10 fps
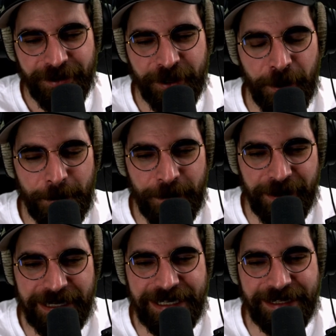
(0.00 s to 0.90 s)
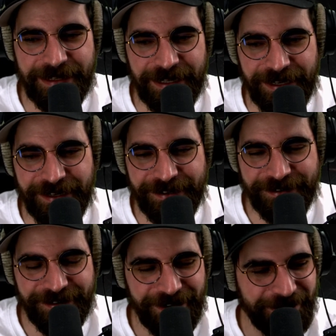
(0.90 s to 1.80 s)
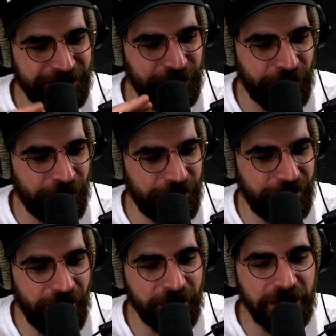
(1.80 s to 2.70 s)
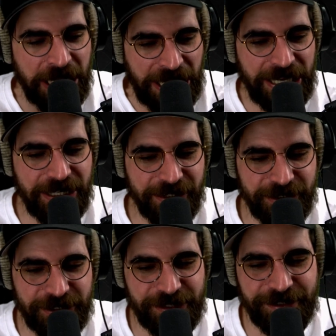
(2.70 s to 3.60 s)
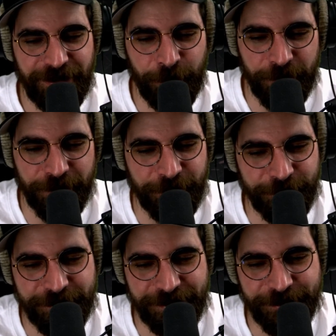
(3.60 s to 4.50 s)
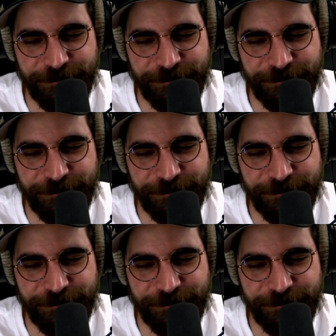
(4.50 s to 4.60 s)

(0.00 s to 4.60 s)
Completely, you know, unhinged with the toast.